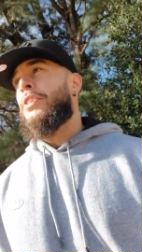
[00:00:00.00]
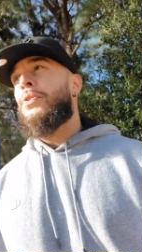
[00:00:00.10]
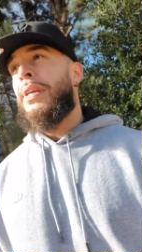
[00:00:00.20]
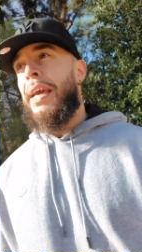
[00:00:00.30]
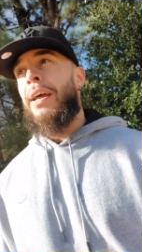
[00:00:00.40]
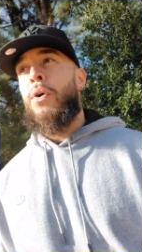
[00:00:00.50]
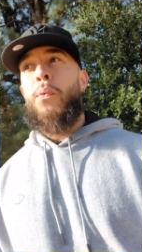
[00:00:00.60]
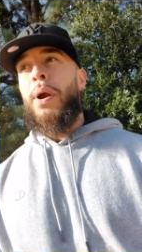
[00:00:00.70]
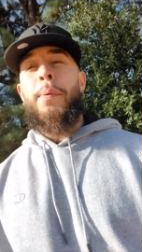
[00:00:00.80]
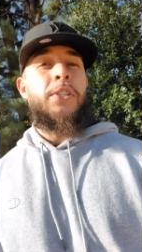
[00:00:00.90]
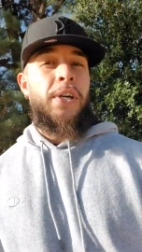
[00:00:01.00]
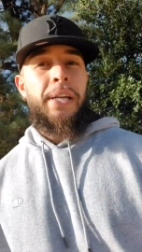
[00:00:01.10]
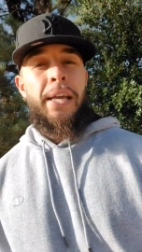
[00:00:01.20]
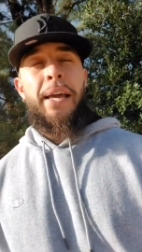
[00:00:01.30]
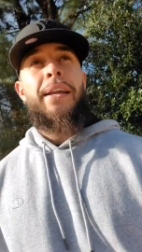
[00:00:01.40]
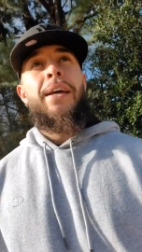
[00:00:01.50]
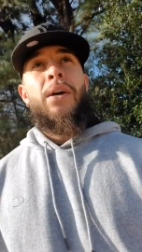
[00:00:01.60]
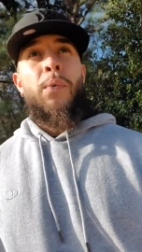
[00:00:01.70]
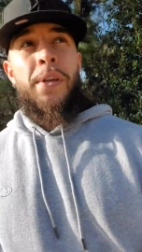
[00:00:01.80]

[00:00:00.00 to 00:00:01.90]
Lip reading: to get or where we're trying to get. We